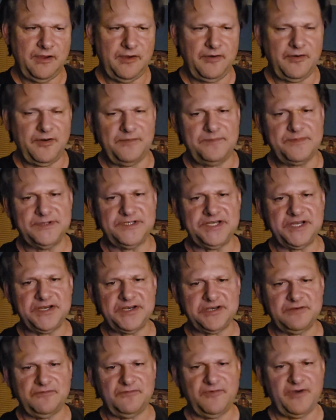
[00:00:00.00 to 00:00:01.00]
you're in a
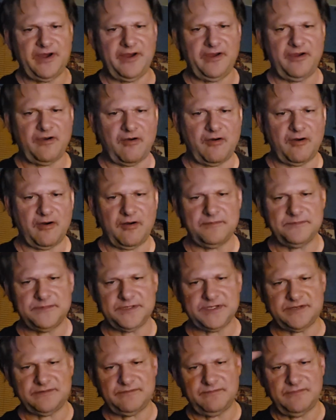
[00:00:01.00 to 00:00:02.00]
position where your
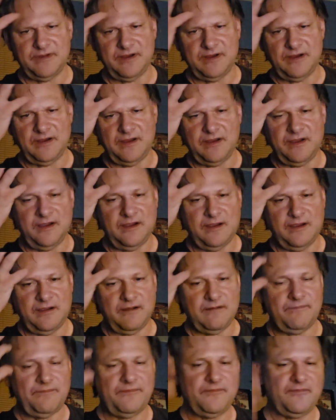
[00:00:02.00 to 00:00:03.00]
arms
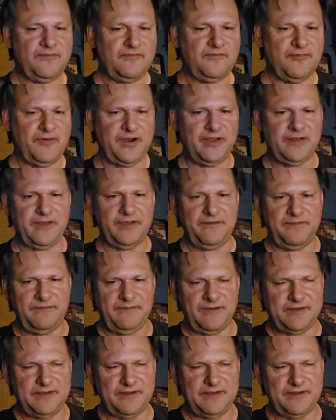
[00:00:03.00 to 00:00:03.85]
really,